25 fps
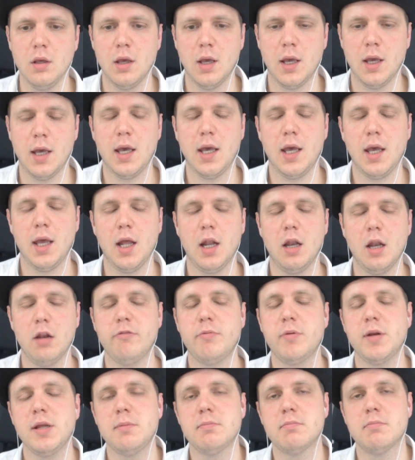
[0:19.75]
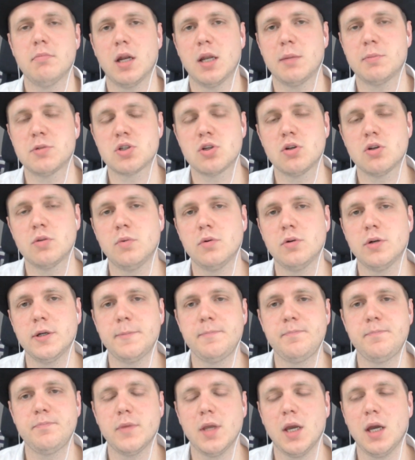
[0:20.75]
Hello everybody, my name is
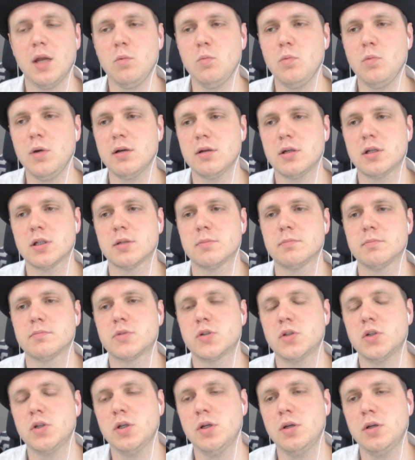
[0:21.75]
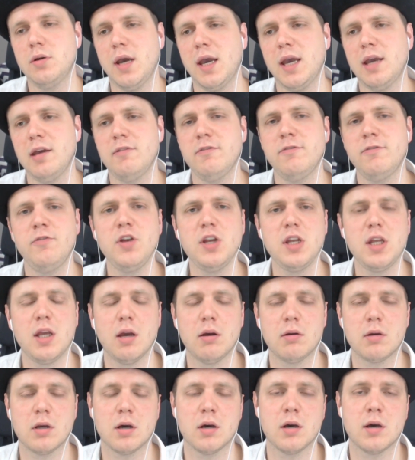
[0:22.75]
Goodboy, and welcome to a
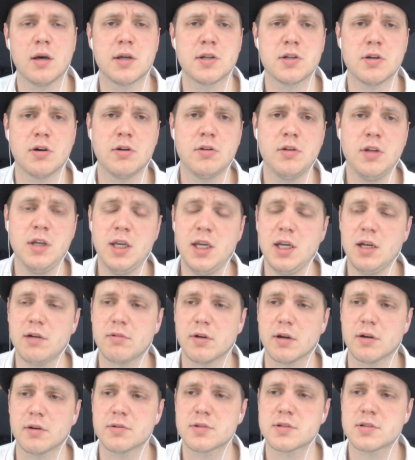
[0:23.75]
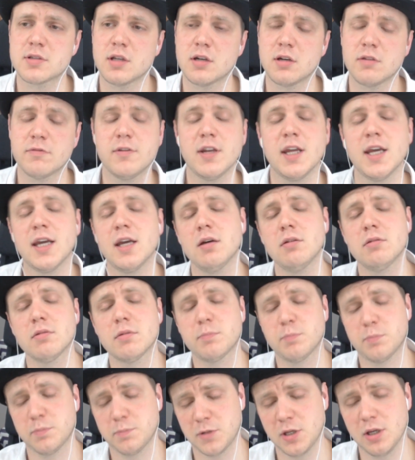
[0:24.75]
video guide on heroes that have now,
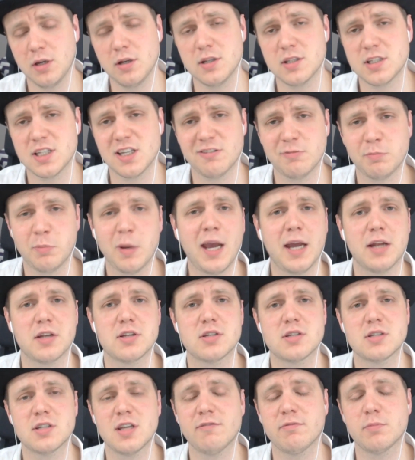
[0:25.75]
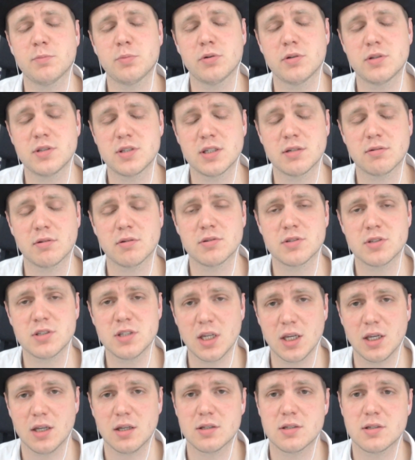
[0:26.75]
courtesy of Patch seven point oh
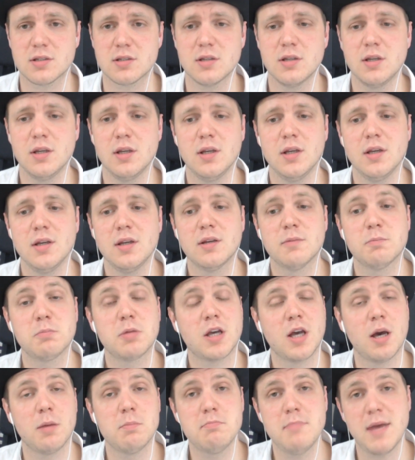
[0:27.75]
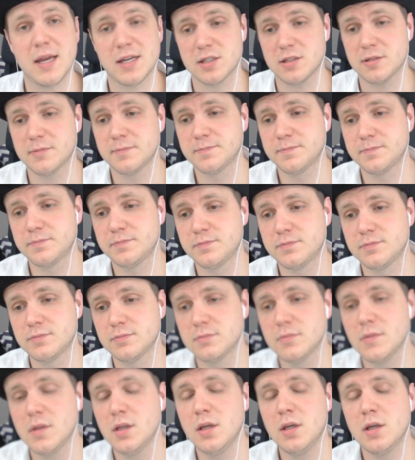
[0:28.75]
six, become meta.
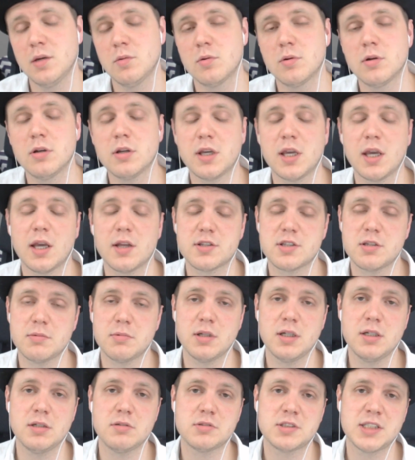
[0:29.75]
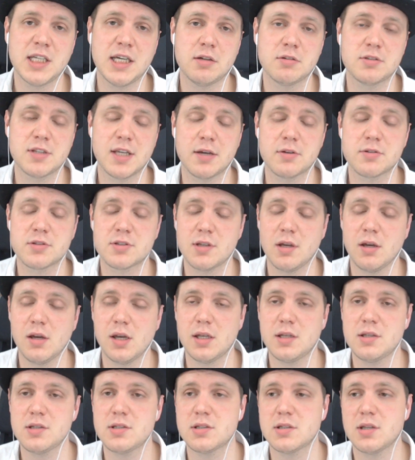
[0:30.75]
We're looking at some of the little telltale
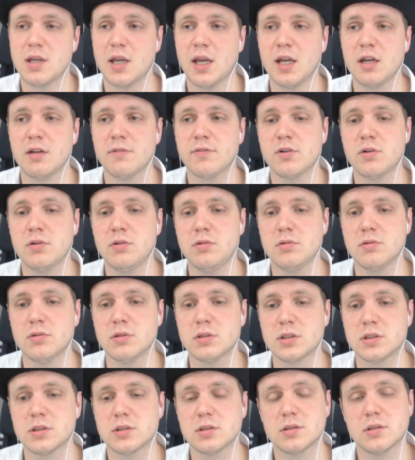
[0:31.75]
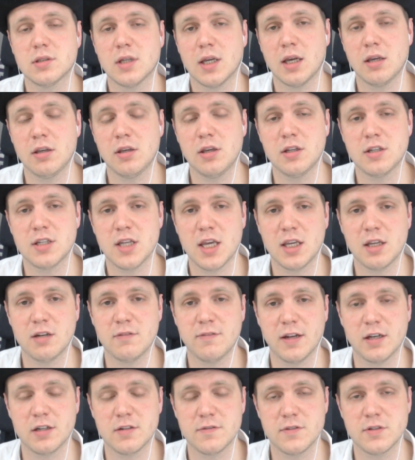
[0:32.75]
signs and, of course, how you can take
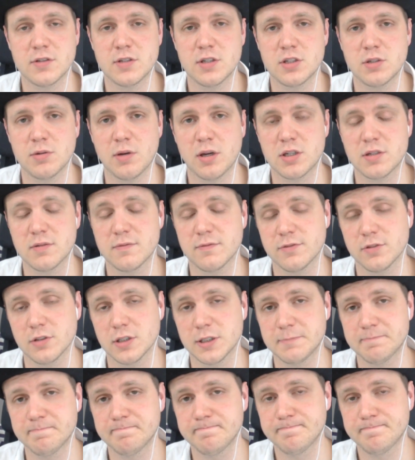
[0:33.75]
advantage of the situation fully.